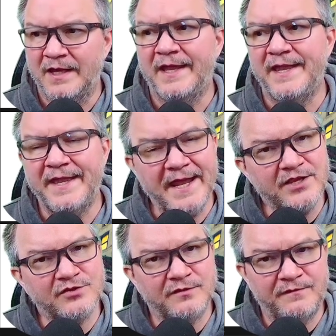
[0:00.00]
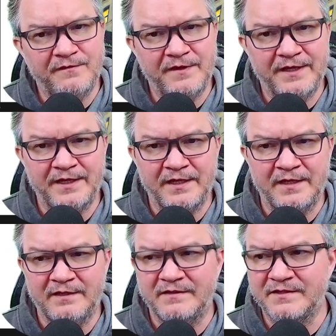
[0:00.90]
Nature
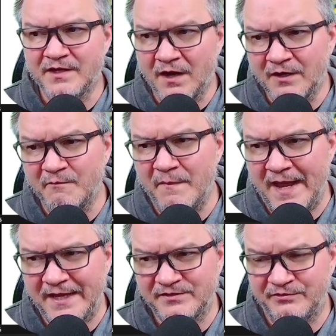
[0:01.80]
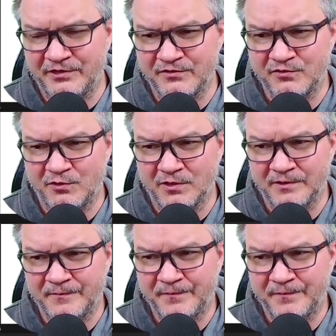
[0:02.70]
Affinity, Dark Mastery controller.